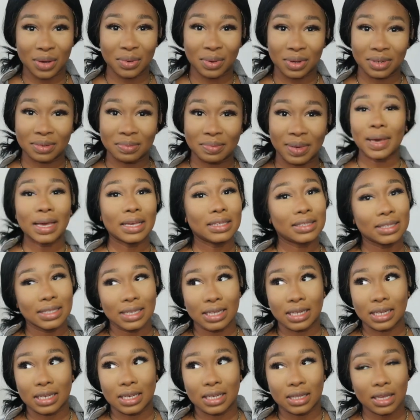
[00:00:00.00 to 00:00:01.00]
one.
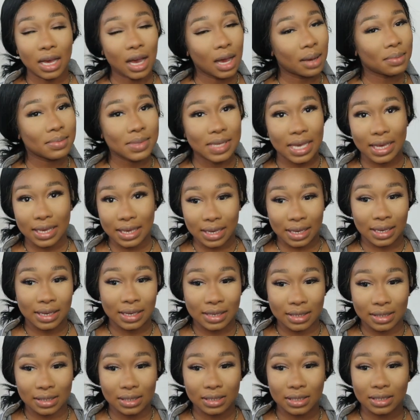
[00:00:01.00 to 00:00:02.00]
Basically, the update
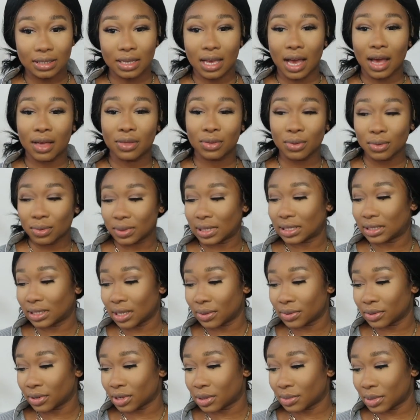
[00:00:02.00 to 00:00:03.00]
is, I thought this
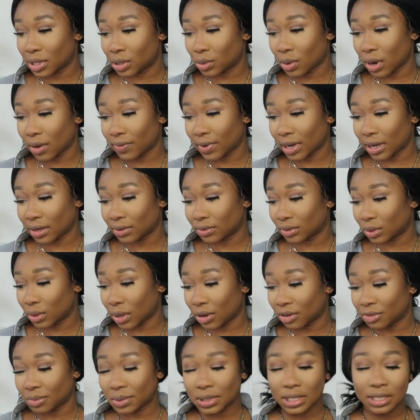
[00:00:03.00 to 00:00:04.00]
year was going to be 12 out of
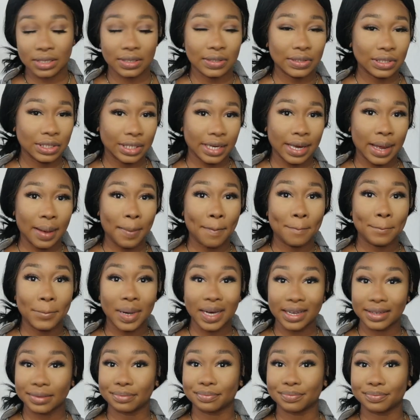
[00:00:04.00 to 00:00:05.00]
12 period year,
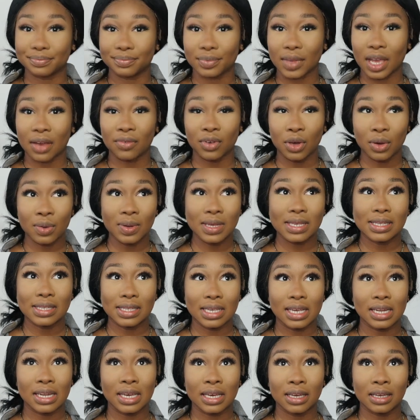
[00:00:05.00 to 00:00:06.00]
but I've only
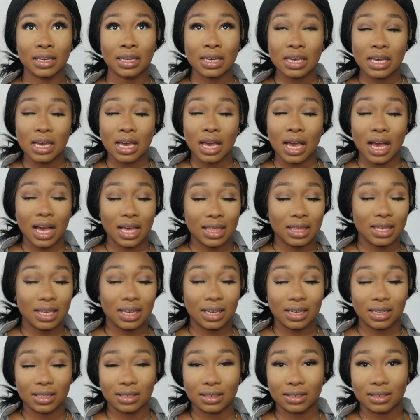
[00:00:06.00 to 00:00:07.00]
seen it, I
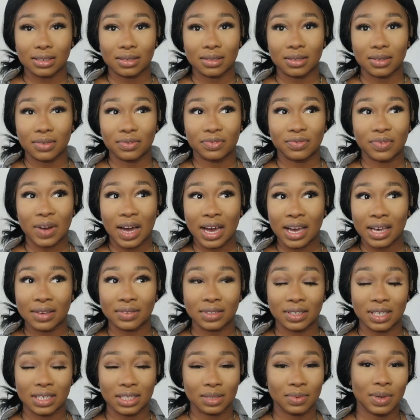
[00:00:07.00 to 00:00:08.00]
think,
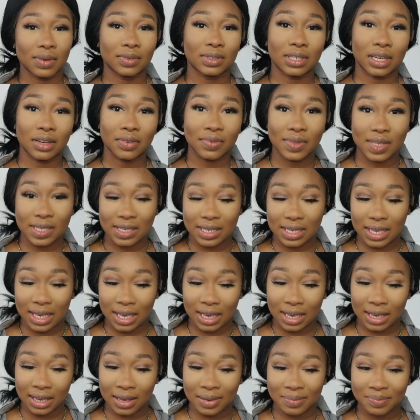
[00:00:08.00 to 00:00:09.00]
5-6 months out of this
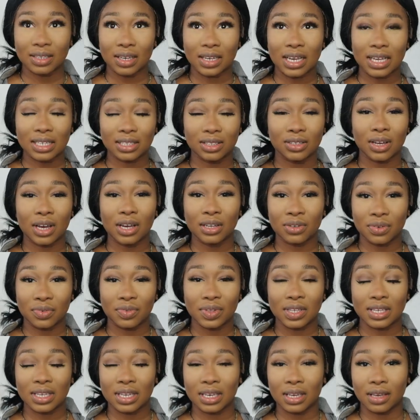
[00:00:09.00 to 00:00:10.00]
year. So I started
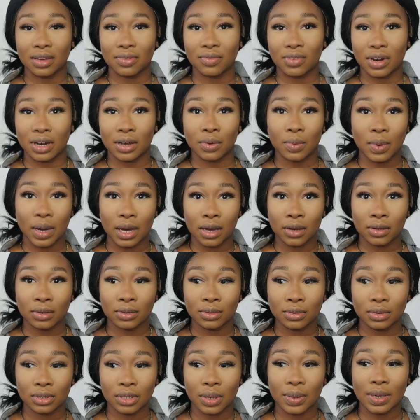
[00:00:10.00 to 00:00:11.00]
off the year very
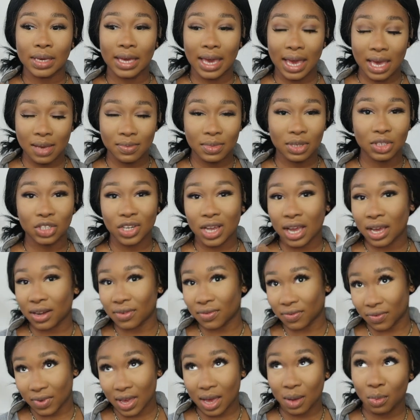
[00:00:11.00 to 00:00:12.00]
well. So it came in Jan,
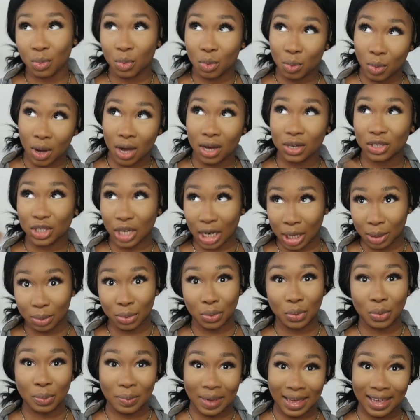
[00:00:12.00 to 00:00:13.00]
Feb, March,
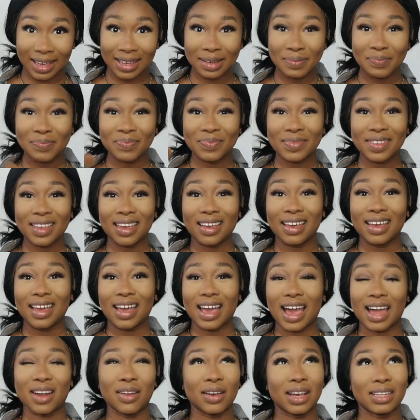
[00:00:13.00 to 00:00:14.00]
April, May.
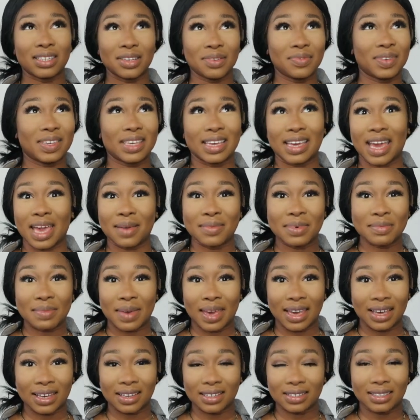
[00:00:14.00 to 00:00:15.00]
I don't think it came in
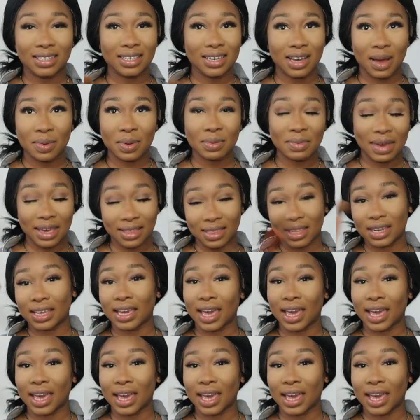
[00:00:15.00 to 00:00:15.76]
May. It didn't come in May, then